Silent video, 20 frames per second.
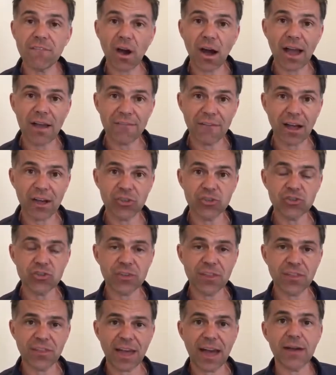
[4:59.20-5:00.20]

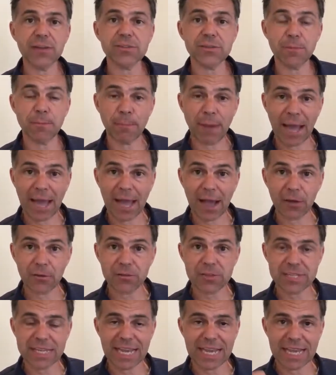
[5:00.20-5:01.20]

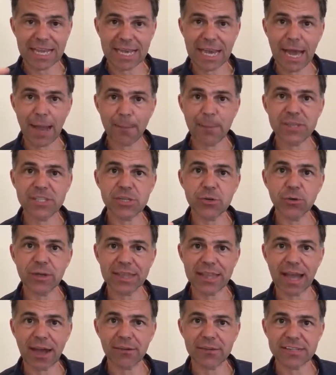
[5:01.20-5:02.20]
£500,000 in capital
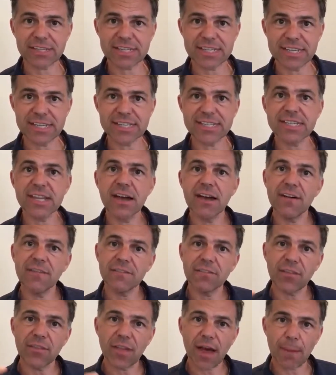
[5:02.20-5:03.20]
allowances
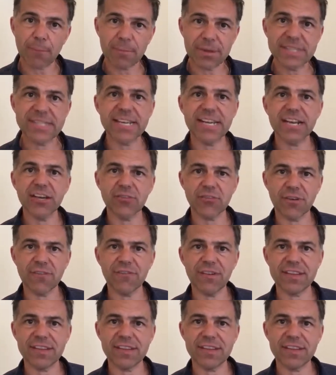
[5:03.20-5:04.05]
for that particular